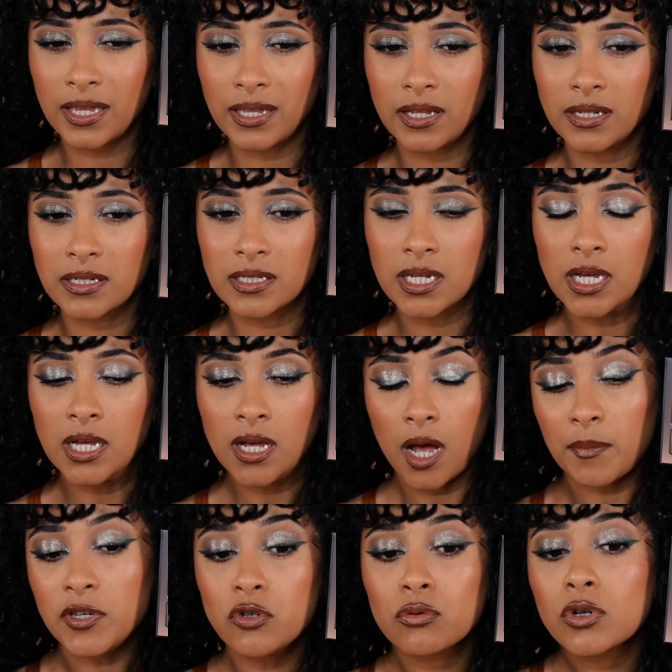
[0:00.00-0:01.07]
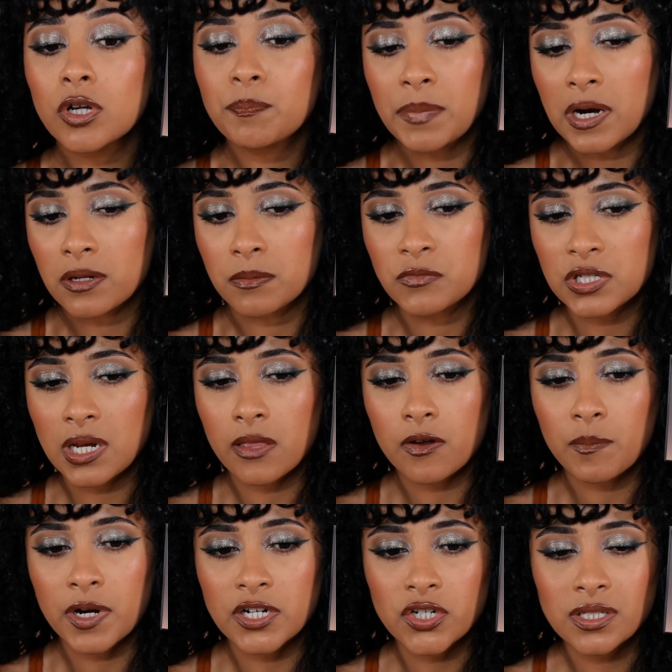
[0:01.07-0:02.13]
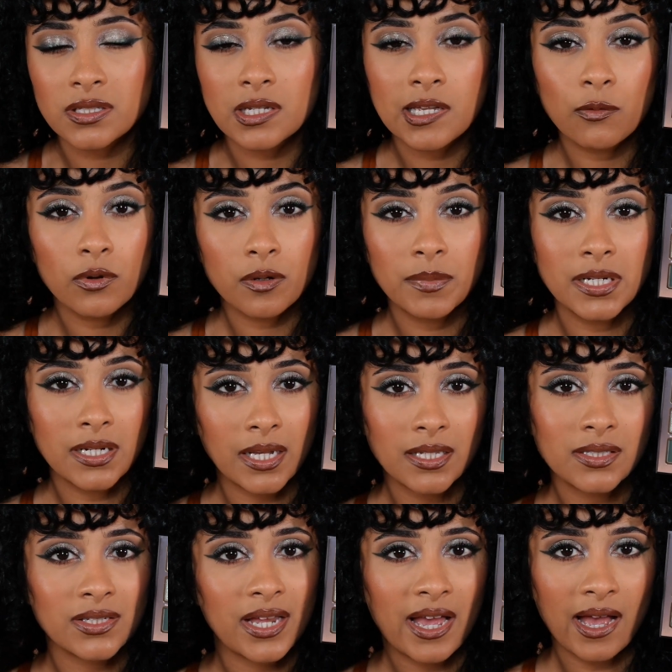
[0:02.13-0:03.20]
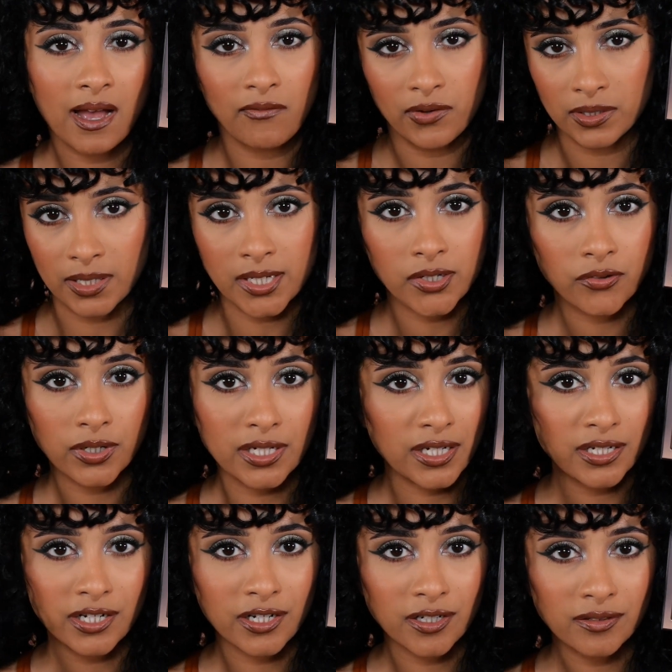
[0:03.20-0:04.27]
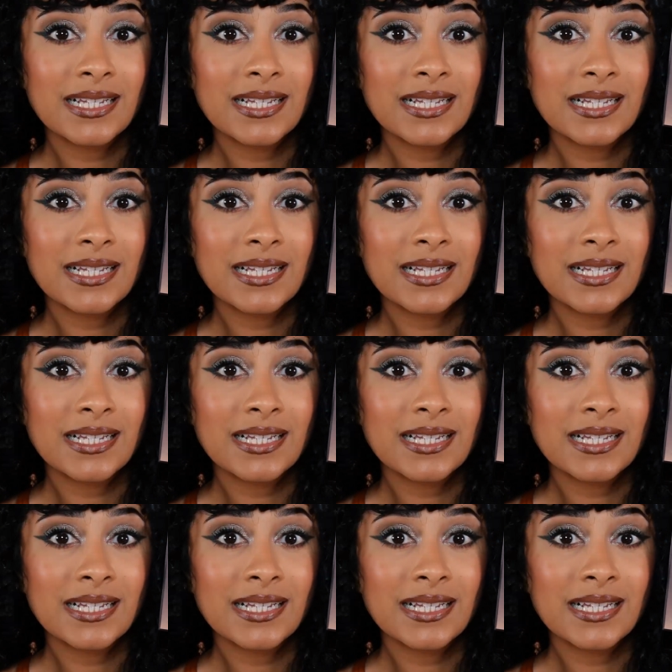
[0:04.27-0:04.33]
and I mean you could pair them together, but I just think it would have been nice to have a light green in here,